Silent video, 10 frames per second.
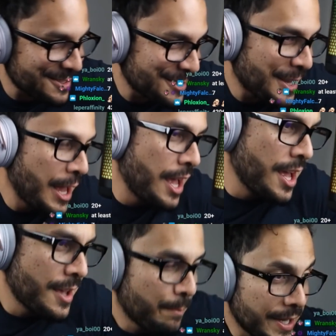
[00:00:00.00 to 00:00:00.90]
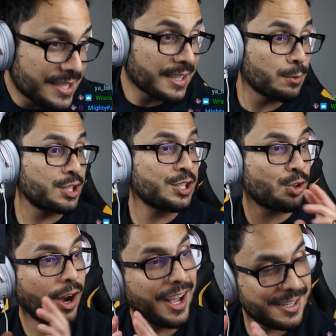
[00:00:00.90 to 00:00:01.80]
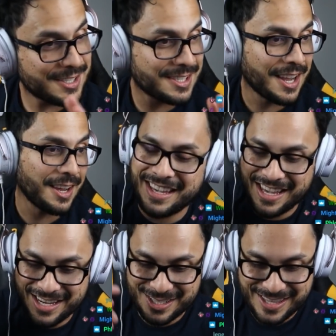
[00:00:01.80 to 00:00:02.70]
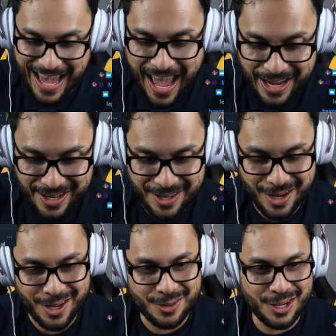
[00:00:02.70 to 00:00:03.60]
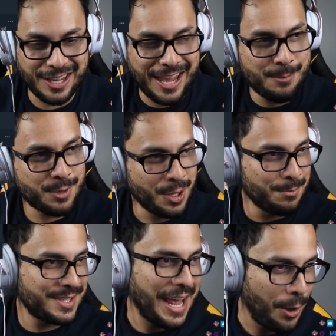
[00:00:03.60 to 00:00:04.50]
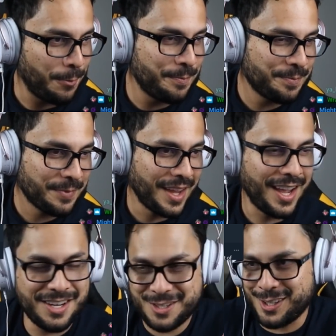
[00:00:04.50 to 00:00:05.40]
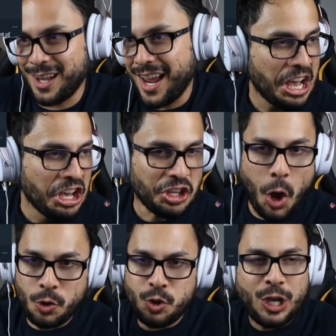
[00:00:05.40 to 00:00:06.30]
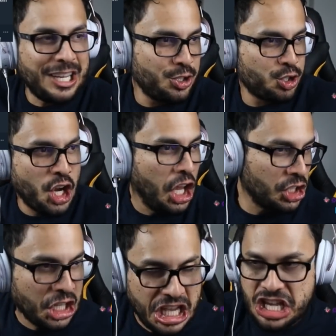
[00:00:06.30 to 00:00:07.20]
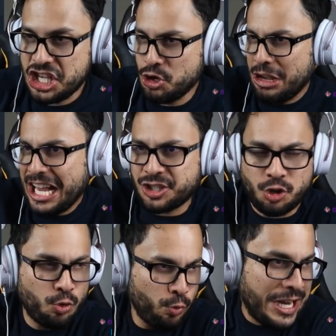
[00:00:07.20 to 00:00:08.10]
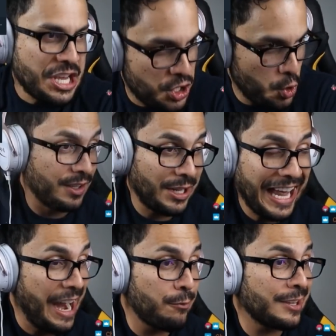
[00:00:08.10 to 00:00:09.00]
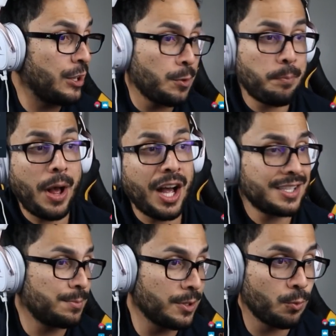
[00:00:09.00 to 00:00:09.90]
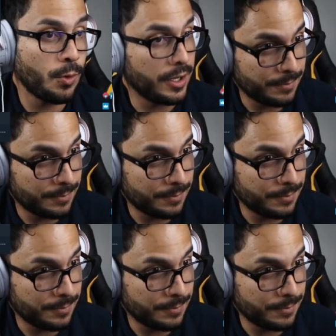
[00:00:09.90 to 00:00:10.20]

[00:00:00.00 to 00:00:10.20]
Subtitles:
this. Basically what she's trying to say is that the game comes out and is like, yo, you got your Chun-Li, you got your Ryu, you got everything you could possibly want.